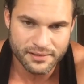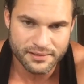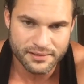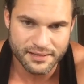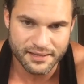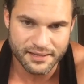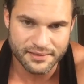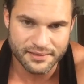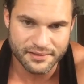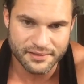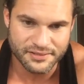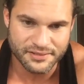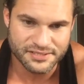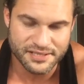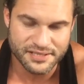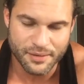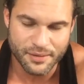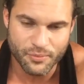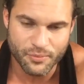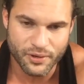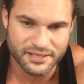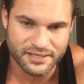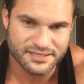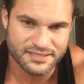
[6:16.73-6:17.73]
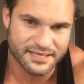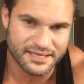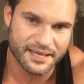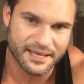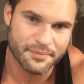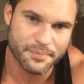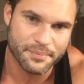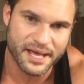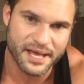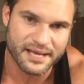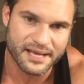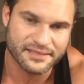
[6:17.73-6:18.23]
that there's some way to
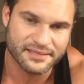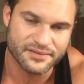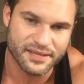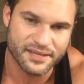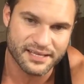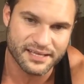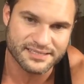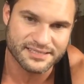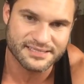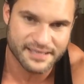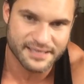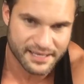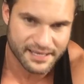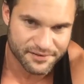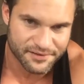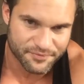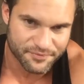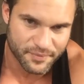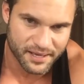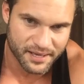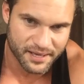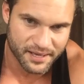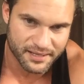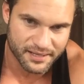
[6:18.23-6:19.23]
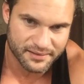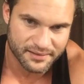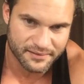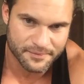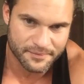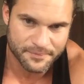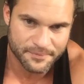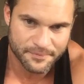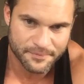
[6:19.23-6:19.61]
get back to that state of mind.